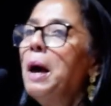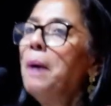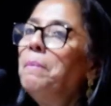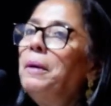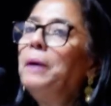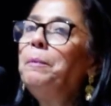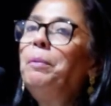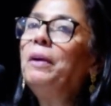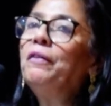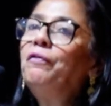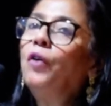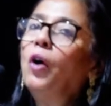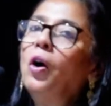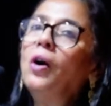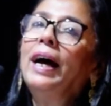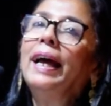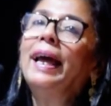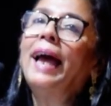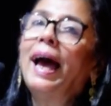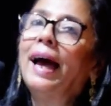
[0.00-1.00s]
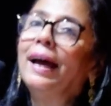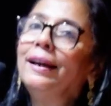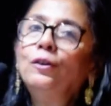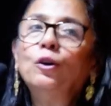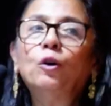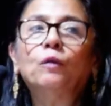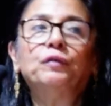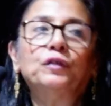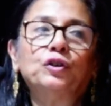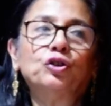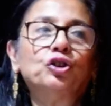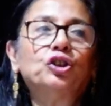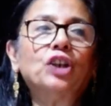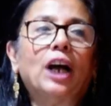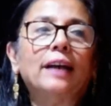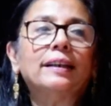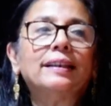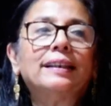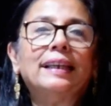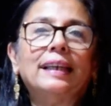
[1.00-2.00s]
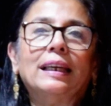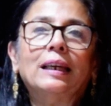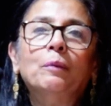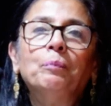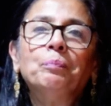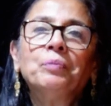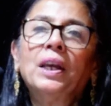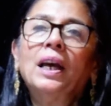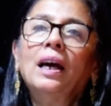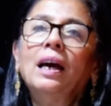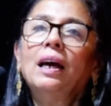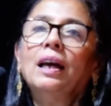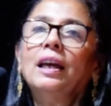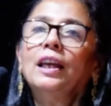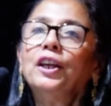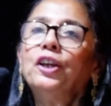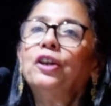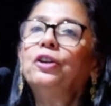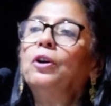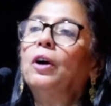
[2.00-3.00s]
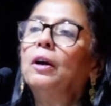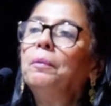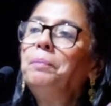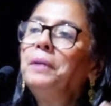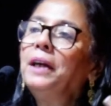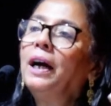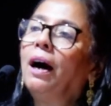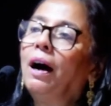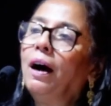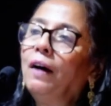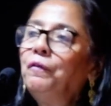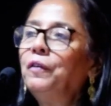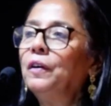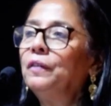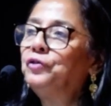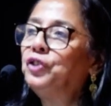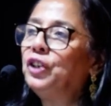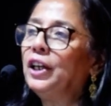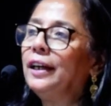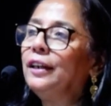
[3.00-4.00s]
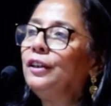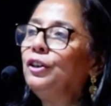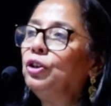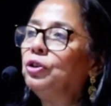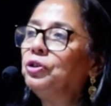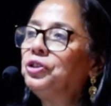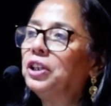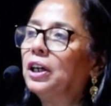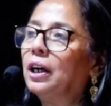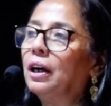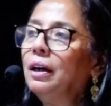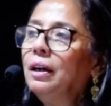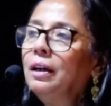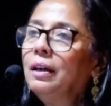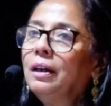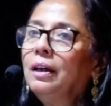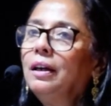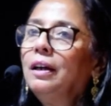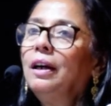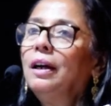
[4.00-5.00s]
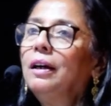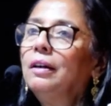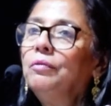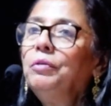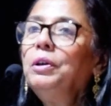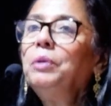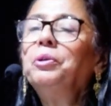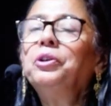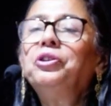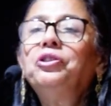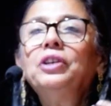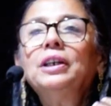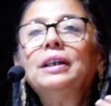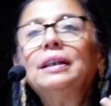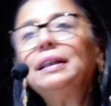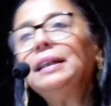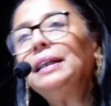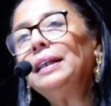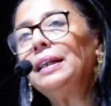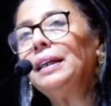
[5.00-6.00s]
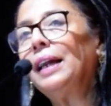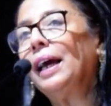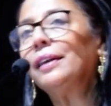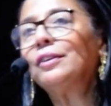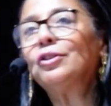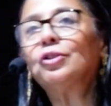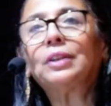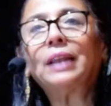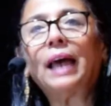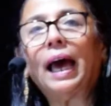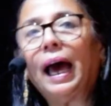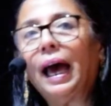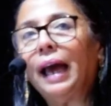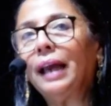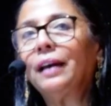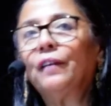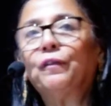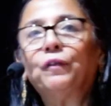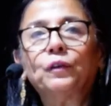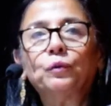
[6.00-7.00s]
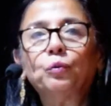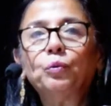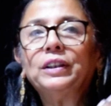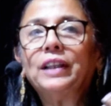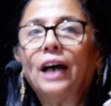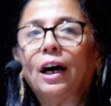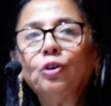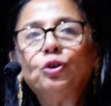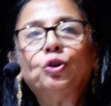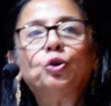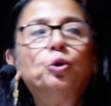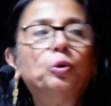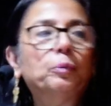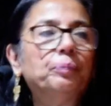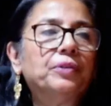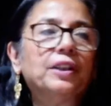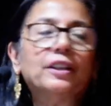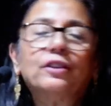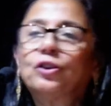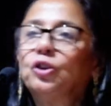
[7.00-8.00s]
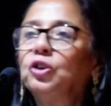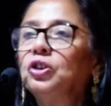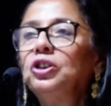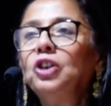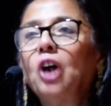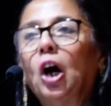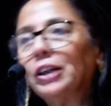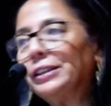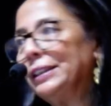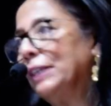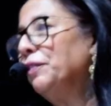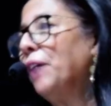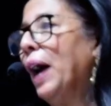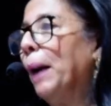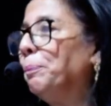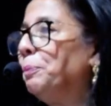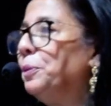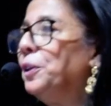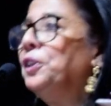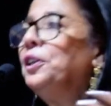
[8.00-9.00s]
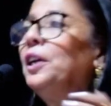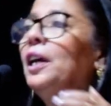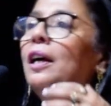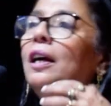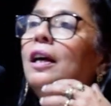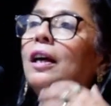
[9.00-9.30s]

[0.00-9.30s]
But before I hand over to Janki, you know, on behalf of JNU we would really like to thank without whom this could not have happened,